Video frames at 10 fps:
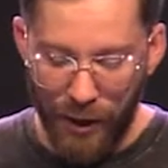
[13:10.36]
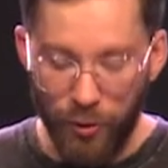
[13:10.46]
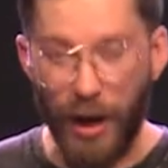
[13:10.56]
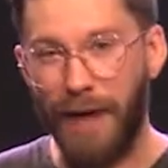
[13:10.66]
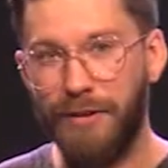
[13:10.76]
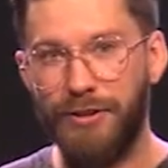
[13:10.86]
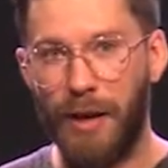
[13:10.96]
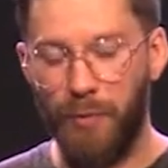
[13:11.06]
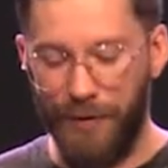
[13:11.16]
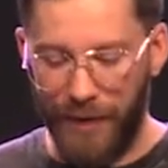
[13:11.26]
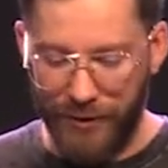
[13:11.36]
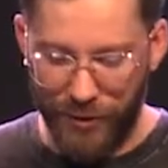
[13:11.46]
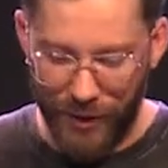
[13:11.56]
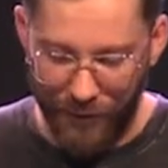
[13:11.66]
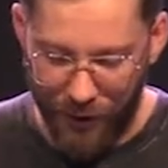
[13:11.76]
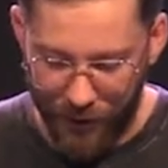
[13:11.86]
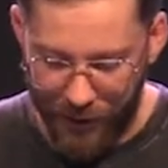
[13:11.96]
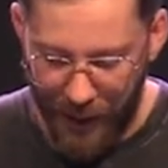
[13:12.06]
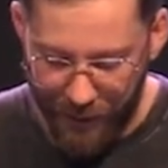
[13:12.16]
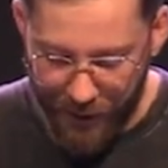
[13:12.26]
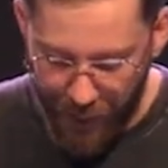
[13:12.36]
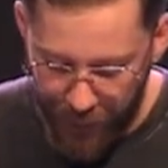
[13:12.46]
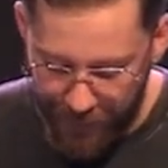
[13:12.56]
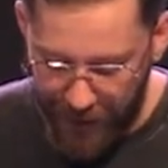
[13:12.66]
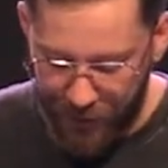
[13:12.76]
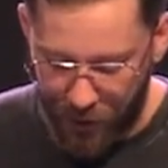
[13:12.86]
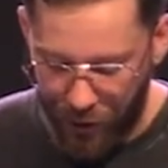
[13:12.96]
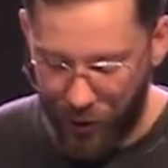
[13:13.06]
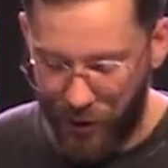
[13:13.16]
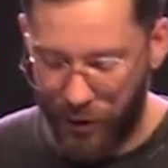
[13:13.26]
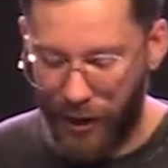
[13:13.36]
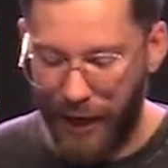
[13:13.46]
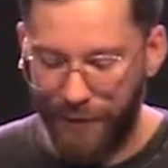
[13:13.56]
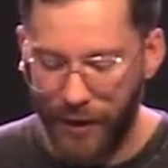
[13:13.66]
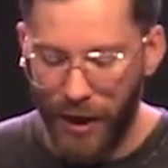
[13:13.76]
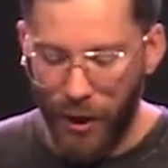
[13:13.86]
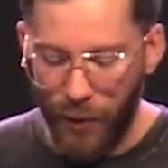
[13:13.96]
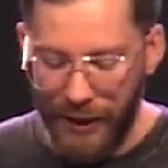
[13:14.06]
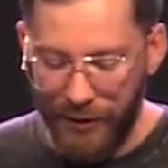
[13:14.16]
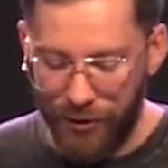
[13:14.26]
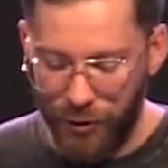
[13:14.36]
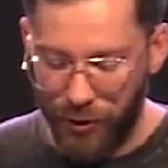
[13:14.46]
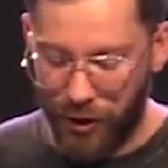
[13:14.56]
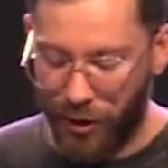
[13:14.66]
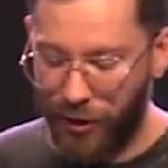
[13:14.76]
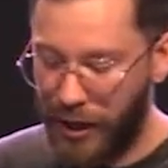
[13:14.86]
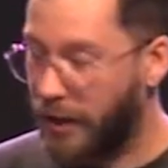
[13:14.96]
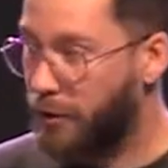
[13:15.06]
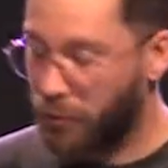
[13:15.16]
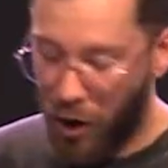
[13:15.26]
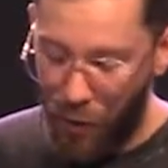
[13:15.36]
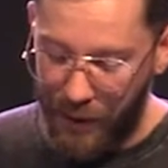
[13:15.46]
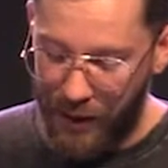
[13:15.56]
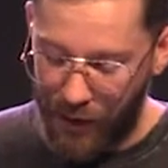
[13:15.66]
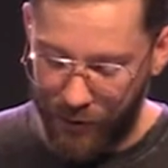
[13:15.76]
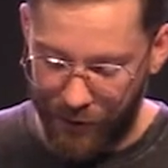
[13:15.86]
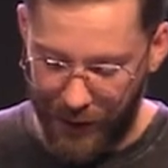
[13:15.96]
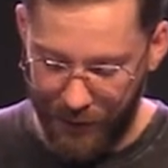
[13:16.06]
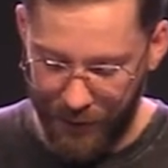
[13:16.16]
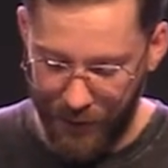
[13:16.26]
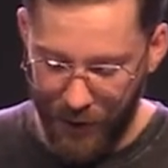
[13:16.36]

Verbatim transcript: So every time we face a difficulty, every time we face a hurdle in our life, we need to learn and grow because of it.